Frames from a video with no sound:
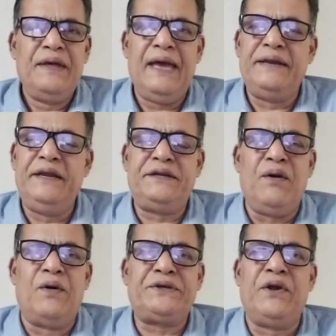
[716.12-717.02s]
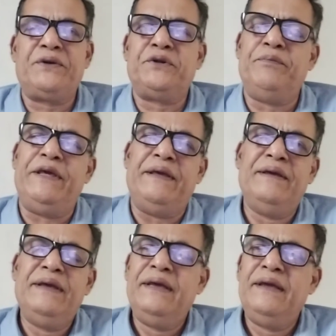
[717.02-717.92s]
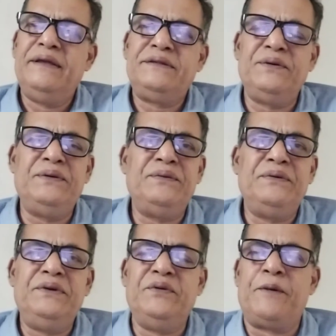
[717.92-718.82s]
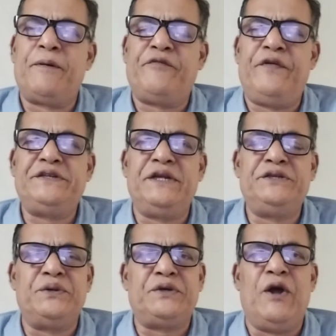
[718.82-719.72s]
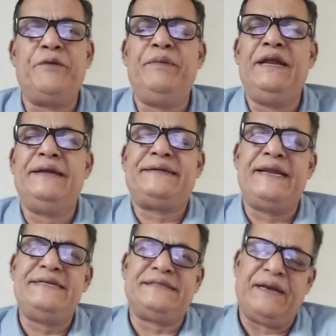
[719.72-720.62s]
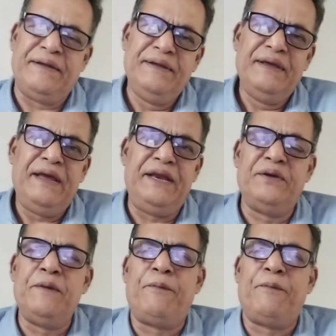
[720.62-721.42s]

and it ought not to be. So your profession should not be literature. Any of the